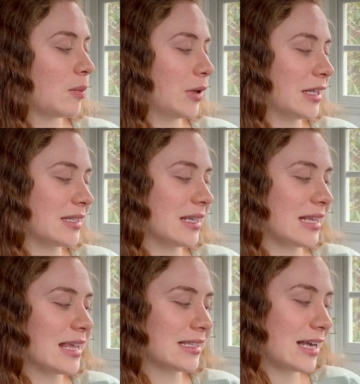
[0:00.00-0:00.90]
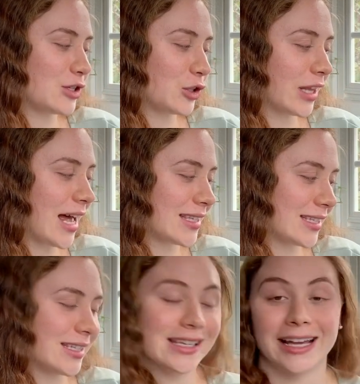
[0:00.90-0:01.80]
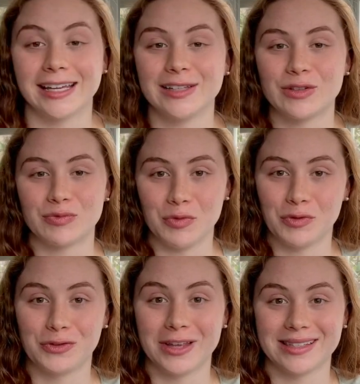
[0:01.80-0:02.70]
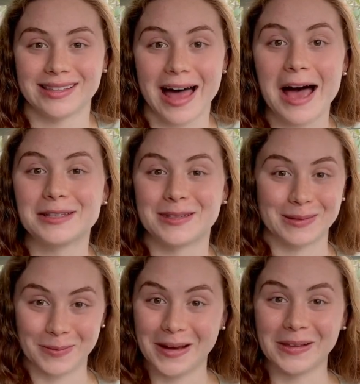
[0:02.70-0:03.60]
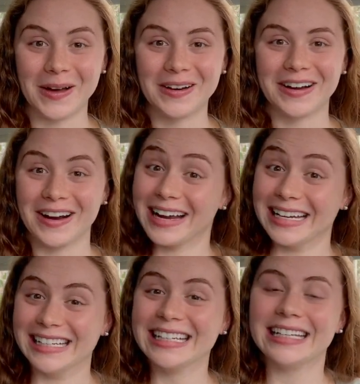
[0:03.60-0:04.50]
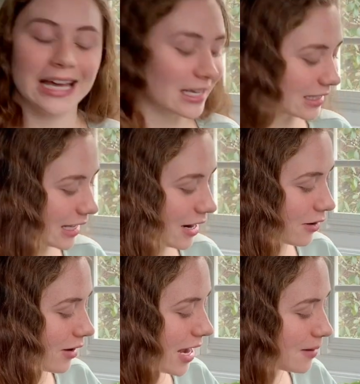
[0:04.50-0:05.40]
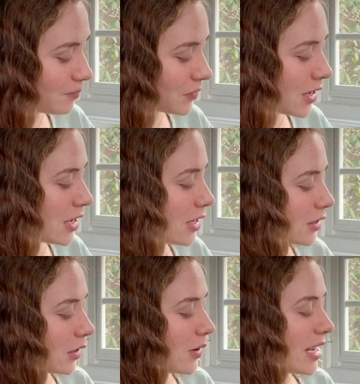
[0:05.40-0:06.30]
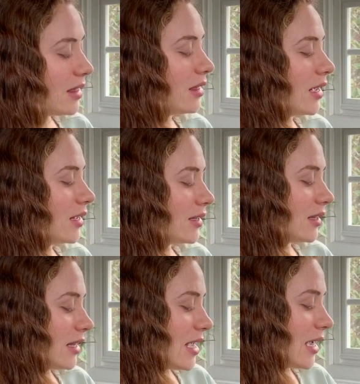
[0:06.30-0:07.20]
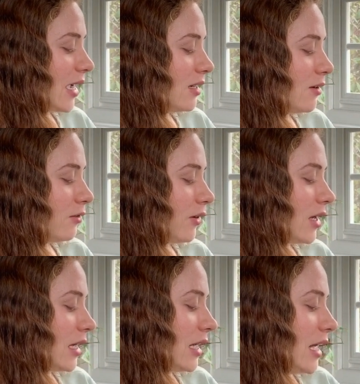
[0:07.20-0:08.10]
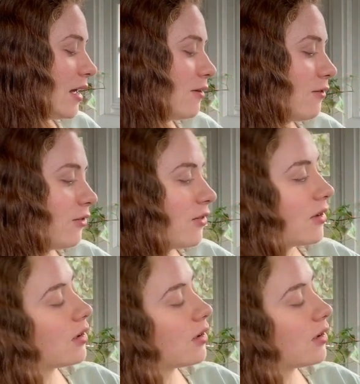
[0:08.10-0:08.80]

But it says hesitation lasts a second, smoothness lasts way longer. And yes, they are right. So in this, they kind of give